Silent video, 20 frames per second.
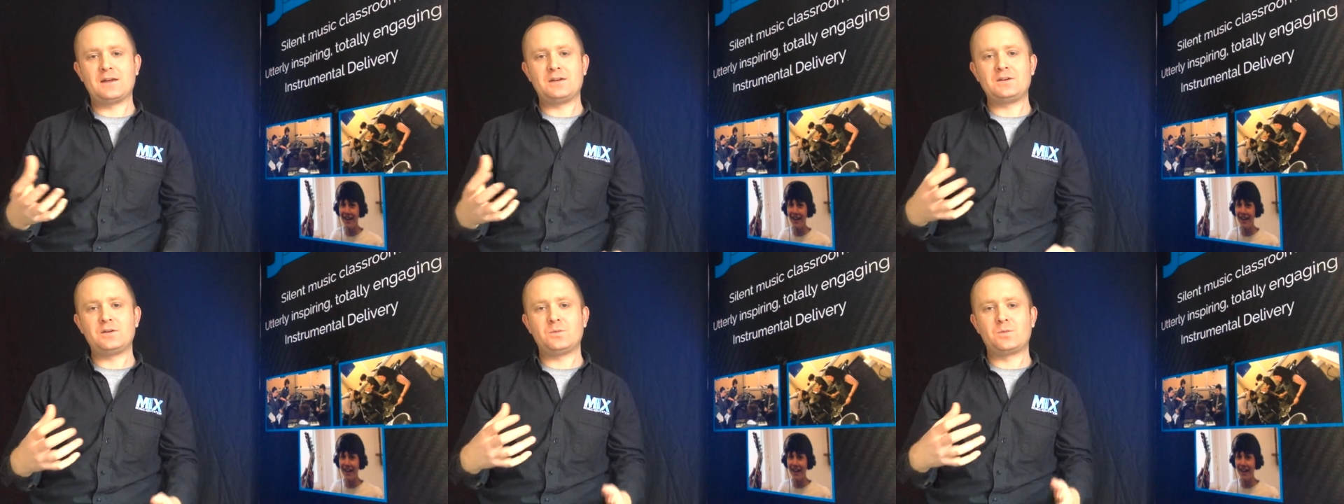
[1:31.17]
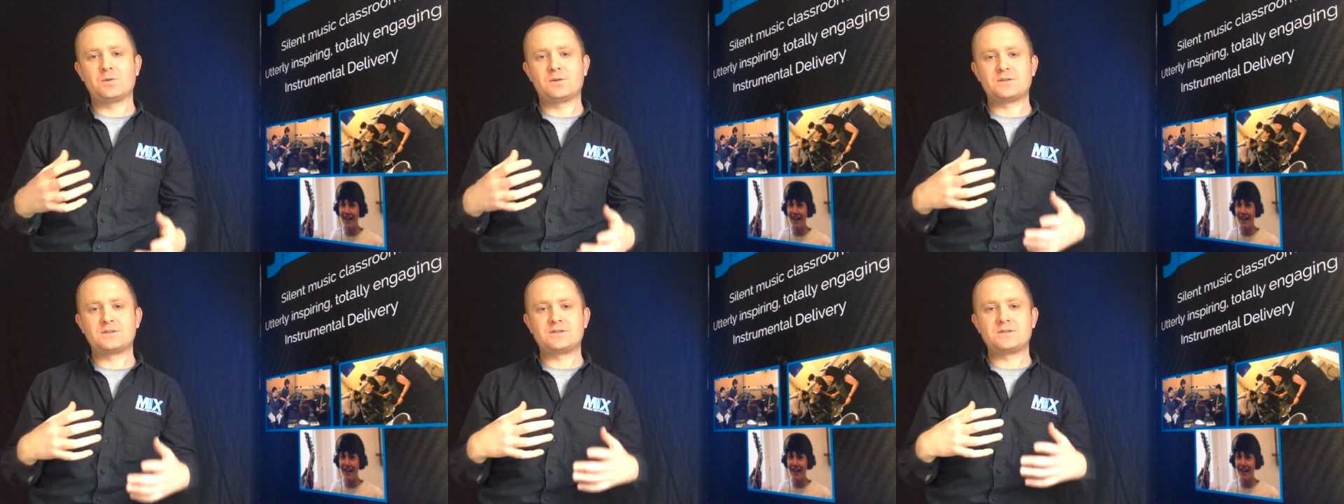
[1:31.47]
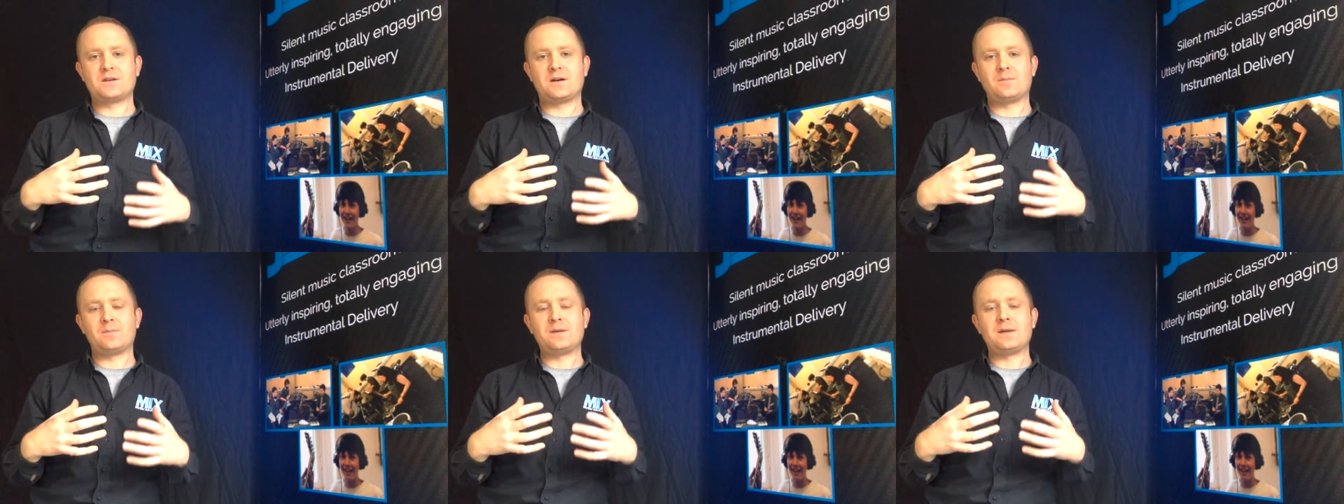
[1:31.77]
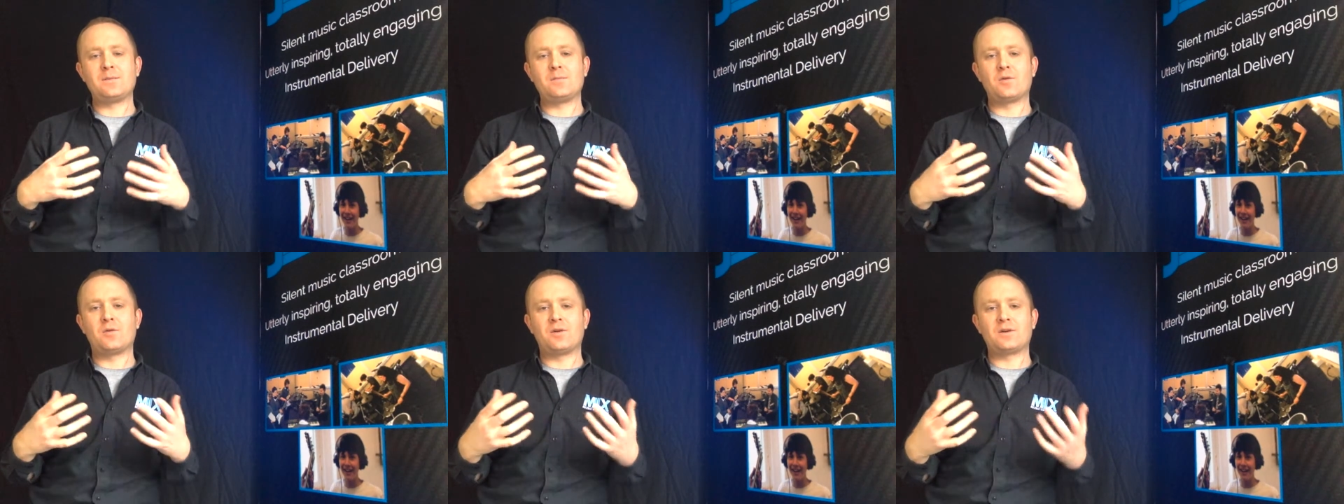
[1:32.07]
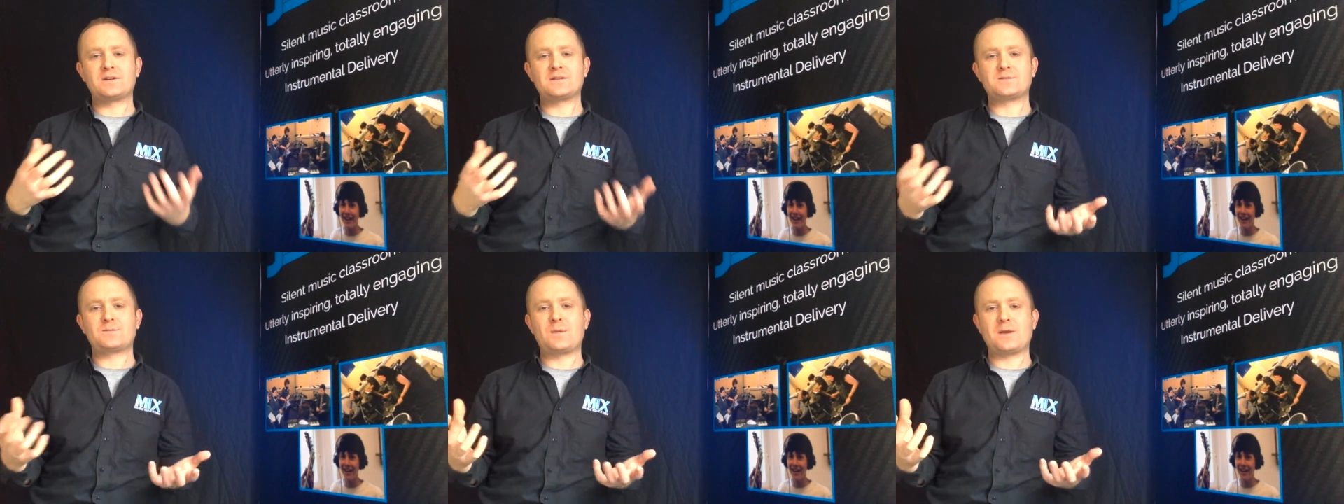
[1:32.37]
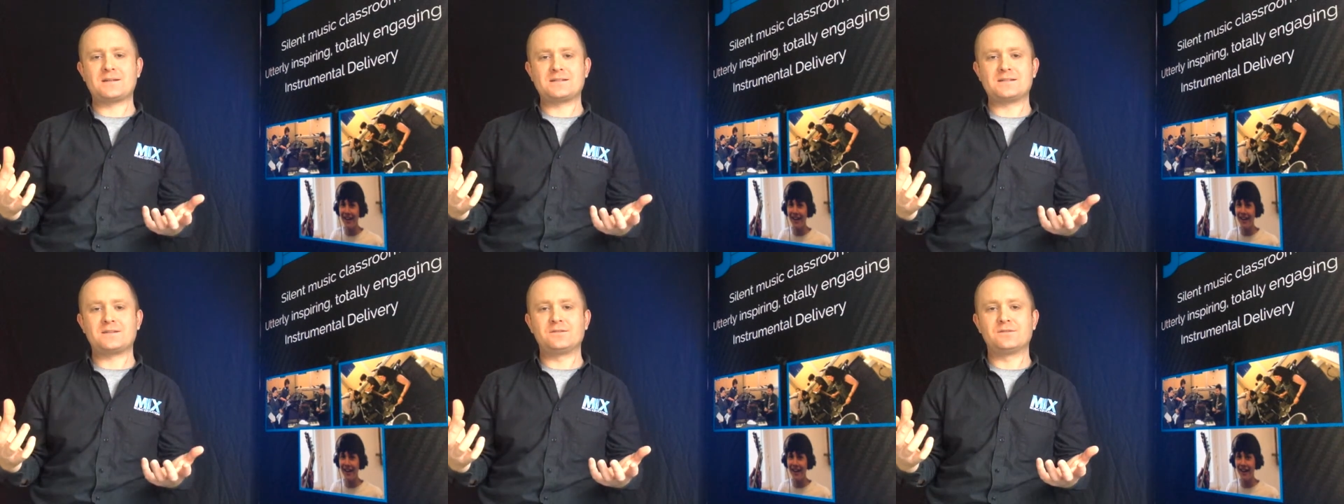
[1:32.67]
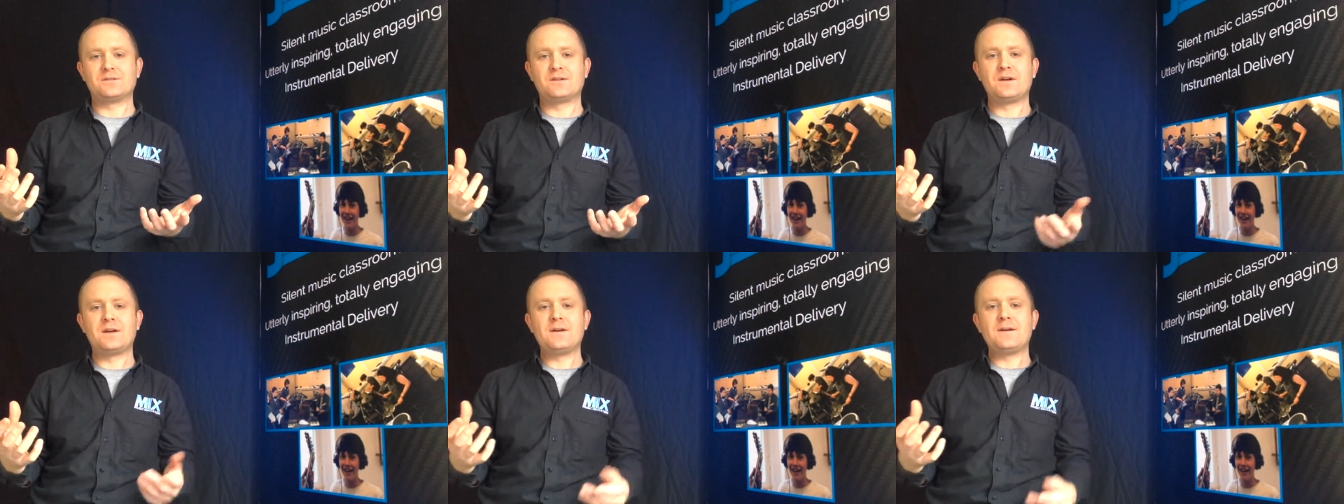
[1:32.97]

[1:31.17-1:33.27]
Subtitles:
and you want to start being more expressive.